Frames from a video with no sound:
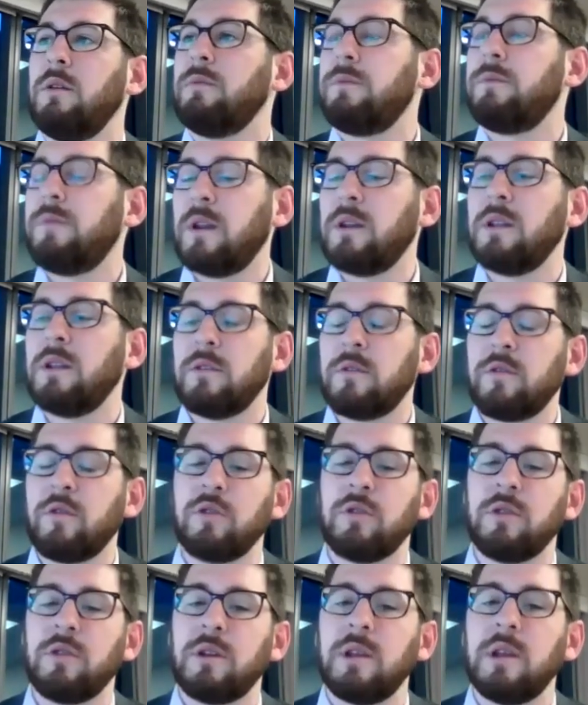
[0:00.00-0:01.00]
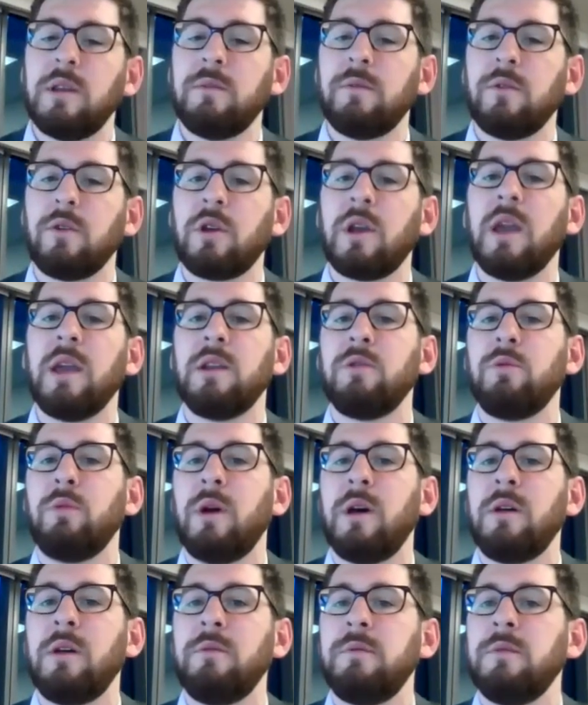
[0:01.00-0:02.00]
funding certainty for
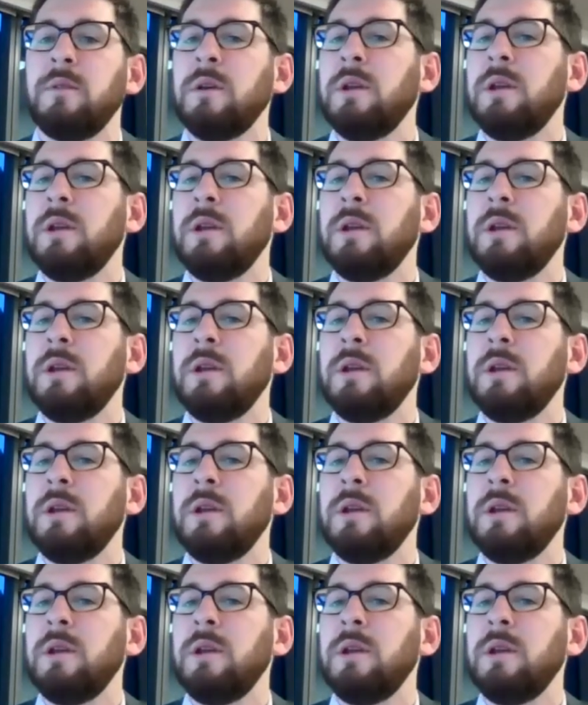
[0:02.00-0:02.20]
K-12.